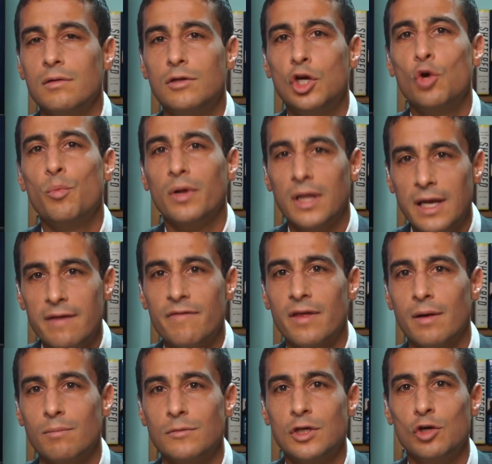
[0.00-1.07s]
Do you believe
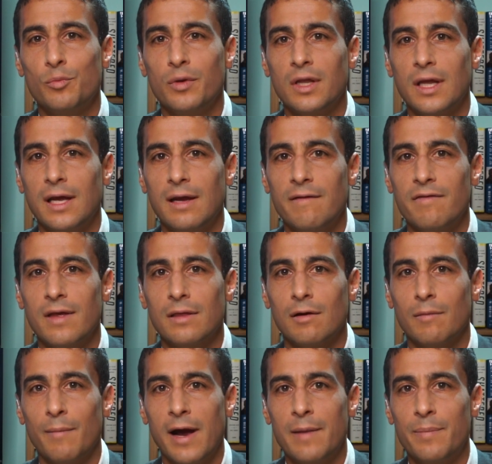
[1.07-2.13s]
them? Do you believe that
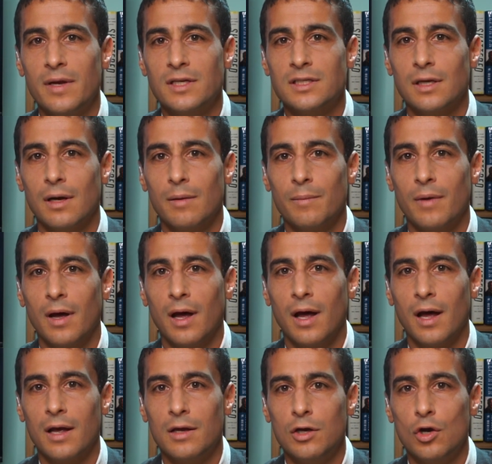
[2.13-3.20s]
there might be some
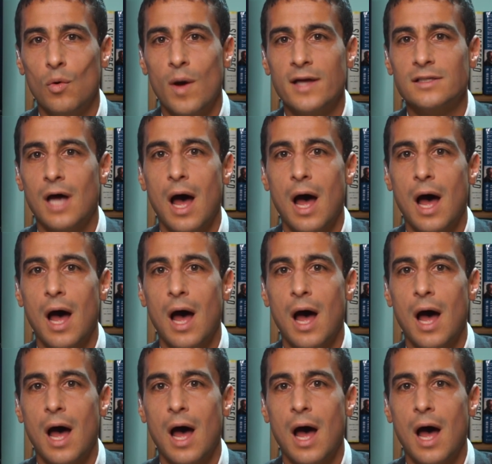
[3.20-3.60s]
U.S.